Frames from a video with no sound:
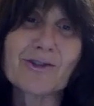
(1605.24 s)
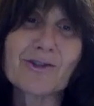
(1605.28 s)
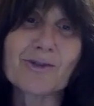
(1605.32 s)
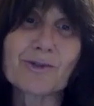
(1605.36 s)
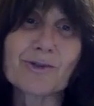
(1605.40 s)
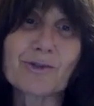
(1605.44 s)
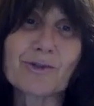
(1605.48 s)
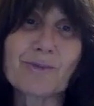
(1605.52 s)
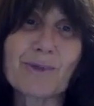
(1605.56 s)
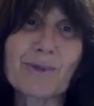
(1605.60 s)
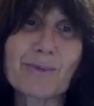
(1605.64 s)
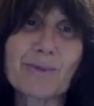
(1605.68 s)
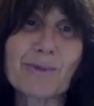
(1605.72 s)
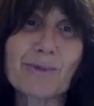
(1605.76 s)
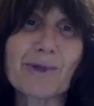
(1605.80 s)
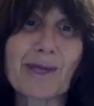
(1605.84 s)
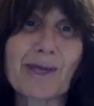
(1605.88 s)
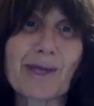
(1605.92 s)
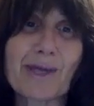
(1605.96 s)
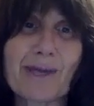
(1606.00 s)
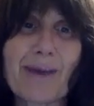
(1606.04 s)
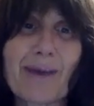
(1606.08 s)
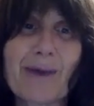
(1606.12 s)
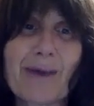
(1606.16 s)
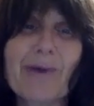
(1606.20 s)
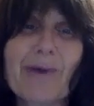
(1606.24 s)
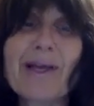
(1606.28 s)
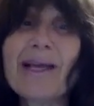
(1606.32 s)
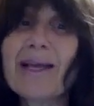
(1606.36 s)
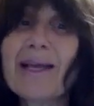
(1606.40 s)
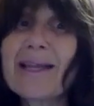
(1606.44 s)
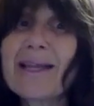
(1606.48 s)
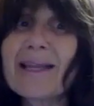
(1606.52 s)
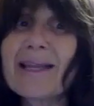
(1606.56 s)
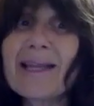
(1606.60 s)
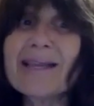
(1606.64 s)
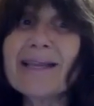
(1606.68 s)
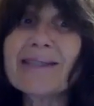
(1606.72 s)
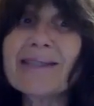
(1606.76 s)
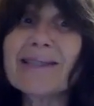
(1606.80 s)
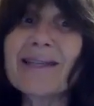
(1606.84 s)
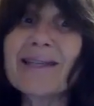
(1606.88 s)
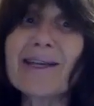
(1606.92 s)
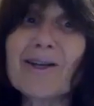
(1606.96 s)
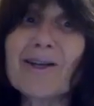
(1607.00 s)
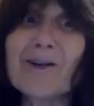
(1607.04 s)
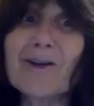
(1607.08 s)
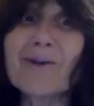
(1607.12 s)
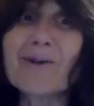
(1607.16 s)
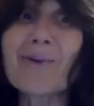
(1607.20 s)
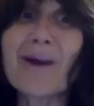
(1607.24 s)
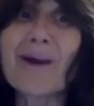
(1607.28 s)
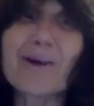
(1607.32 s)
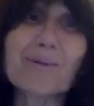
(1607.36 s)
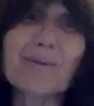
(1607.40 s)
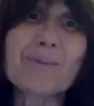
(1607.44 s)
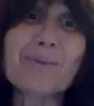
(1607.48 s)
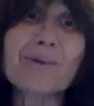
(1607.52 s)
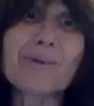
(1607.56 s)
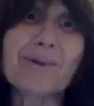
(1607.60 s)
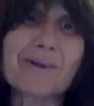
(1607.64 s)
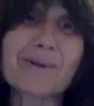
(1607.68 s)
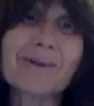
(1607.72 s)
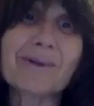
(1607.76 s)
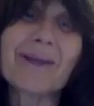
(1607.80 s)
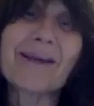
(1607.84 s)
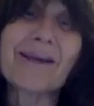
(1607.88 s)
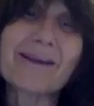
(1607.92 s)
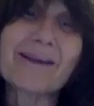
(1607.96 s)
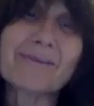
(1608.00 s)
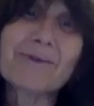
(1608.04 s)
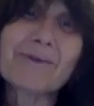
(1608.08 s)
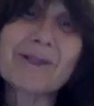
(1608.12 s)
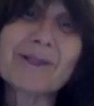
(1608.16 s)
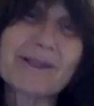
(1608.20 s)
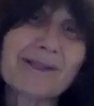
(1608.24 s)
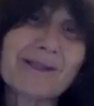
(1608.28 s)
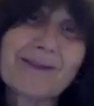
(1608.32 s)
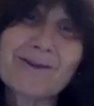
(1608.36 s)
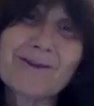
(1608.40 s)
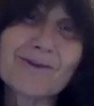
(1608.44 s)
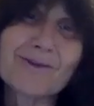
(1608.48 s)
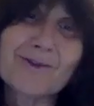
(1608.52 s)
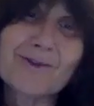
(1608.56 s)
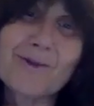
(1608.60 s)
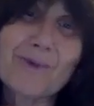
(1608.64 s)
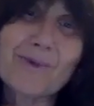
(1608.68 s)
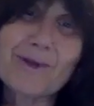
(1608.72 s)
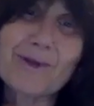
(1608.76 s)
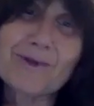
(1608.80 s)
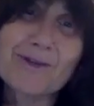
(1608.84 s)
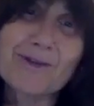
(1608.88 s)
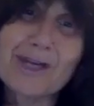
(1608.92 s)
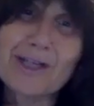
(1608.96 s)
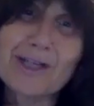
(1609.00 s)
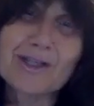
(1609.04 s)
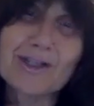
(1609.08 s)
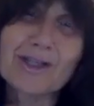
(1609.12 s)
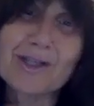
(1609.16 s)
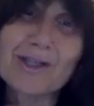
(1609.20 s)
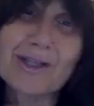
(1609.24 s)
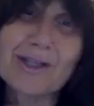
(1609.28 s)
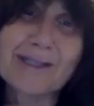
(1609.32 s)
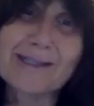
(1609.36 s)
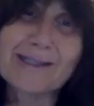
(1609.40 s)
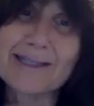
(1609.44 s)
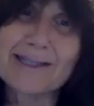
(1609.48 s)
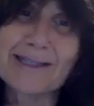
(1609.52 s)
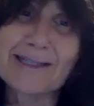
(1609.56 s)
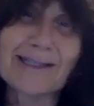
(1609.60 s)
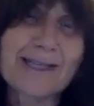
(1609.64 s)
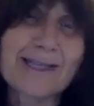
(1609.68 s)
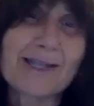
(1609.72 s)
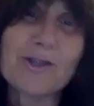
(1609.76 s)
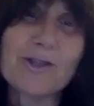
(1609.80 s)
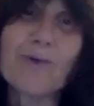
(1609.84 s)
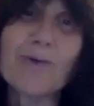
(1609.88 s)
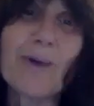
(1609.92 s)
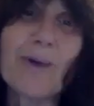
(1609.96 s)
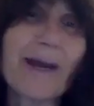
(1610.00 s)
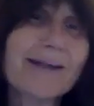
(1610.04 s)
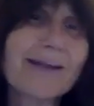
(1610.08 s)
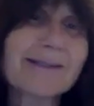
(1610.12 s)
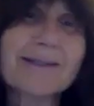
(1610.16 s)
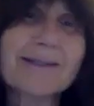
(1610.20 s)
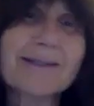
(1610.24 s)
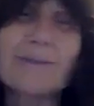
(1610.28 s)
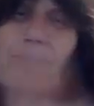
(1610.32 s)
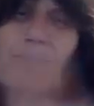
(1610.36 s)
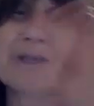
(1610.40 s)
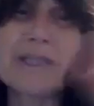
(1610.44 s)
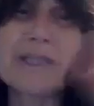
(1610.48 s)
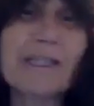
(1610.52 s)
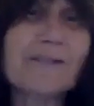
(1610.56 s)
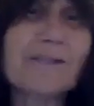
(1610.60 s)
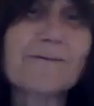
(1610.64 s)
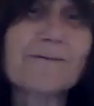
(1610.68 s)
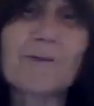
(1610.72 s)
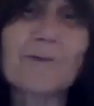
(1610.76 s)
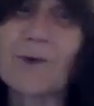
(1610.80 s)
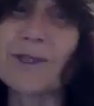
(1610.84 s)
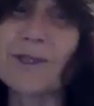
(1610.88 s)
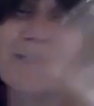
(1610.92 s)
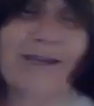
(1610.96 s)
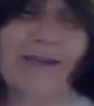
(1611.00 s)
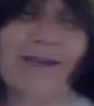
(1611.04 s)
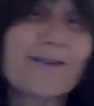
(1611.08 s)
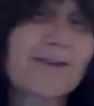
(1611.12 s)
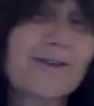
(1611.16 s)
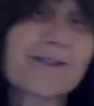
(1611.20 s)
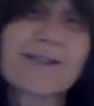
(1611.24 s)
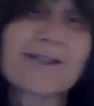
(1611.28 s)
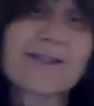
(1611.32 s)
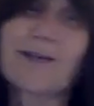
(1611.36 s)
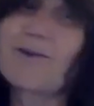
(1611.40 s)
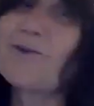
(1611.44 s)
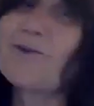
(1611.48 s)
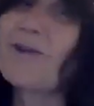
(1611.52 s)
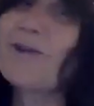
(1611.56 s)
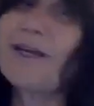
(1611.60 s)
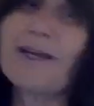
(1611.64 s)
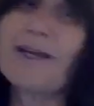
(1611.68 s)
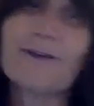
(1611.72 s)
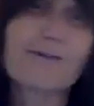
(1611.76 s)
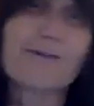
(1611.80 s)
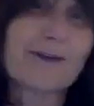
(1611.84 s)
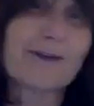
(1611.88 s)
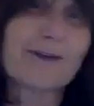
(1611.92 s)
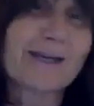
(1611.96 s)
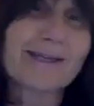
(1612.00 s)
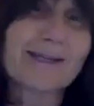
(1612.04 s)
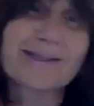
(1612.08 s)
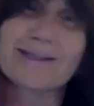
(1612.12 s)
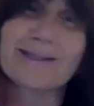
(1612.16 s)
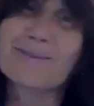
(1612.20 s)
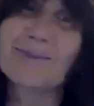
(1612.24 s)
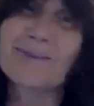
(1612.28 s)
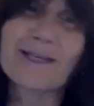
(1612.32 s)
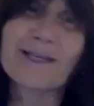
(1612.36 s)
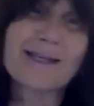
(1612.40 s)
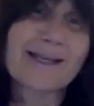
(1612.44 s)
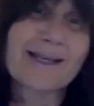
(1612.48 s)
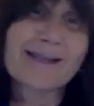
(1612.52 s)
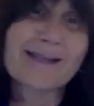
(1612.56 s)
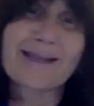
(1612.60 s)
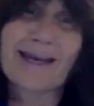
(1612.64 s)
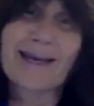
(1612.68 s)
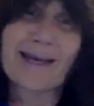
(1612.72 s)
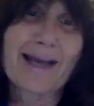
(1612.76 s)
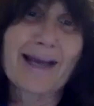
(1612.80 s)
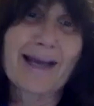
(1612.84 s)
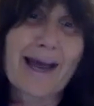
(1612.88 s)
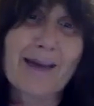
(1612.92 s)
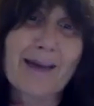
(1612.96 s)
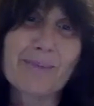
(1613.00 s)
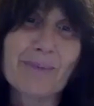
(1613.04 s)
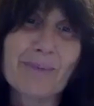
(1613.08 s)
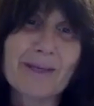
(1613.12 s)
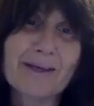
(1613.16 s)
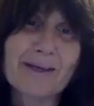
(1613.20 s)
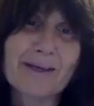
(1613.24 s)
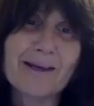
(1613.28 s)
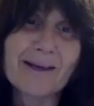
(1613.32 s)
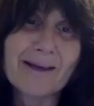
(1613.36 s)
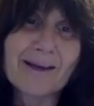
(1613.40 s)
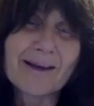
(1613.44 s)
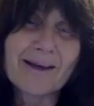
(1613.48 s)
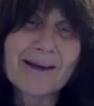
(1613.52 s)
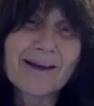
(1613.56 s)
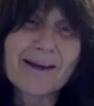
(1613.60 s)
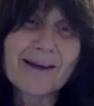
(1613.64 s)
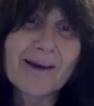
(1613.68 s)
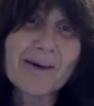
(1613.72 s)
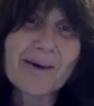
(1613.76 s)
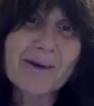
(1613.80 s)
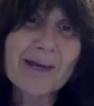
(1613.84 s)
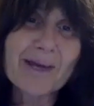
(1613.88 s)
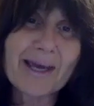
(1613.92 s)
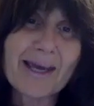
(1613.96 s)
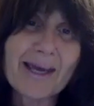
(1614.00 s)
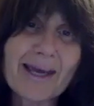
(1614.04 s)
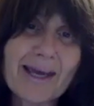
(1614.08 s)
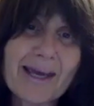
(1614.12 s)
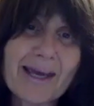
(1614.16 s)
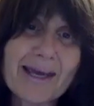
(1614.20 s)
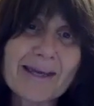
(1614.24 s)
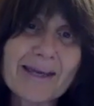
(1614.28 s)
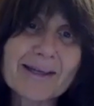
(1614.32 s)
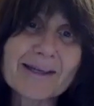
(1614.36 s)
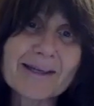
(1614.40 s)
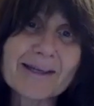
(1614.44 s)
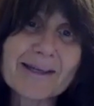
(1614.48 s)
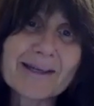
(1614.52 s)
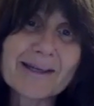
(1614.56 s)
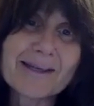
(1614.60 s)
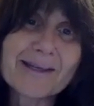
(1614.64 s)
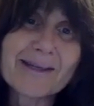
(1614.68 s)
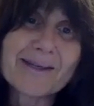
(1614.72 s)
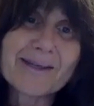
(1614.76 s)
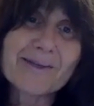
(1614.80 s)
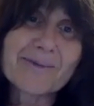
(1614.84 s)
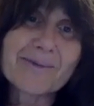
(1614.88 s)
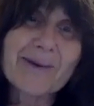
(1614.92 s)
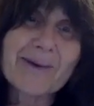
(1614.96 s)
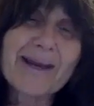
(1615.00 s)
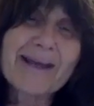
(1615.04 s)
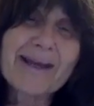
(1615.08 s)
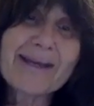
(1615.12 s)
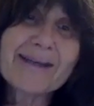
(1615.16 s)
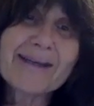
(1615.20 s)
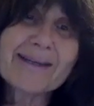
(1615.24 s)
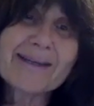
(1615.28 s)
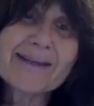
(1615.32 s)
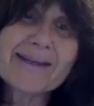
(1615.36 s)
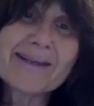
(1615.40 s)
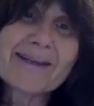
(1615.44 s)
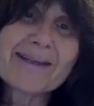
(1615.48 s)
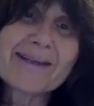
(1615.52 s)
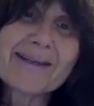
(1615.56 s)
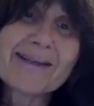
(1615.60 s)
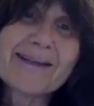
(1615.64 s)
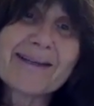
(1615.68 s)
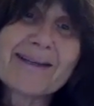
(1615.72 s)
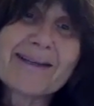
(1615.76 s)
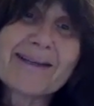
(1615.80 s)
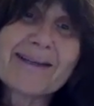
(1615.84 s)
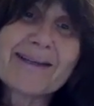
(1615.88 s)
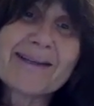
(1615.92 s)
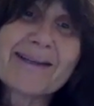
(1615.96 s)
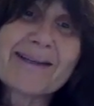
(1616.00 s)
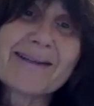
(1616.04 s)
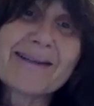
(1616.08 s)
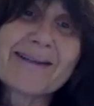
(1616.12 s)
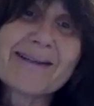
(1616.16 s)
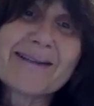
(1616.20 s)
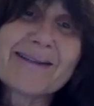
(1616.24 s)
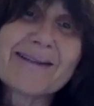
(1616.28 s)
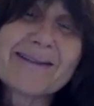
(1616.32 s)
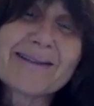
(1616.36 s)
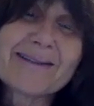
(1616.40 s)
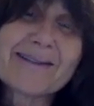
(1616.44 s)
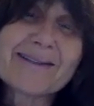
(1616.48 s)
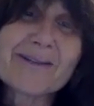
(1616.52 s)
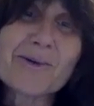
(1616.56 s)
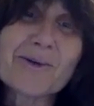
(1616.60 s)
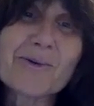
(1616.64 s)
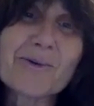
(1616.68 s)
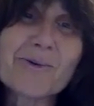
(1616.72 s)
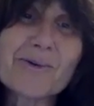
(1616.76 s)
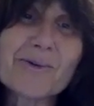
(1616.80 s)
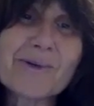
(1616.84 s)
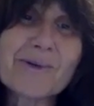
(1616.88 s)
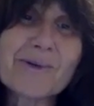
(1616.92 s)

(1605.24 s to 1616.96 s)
Jewish people came out. That's incredible. Like, really, there's no other nation that does that. You ask the police force and they'll tell you they never get something like that happen. Okay, right? So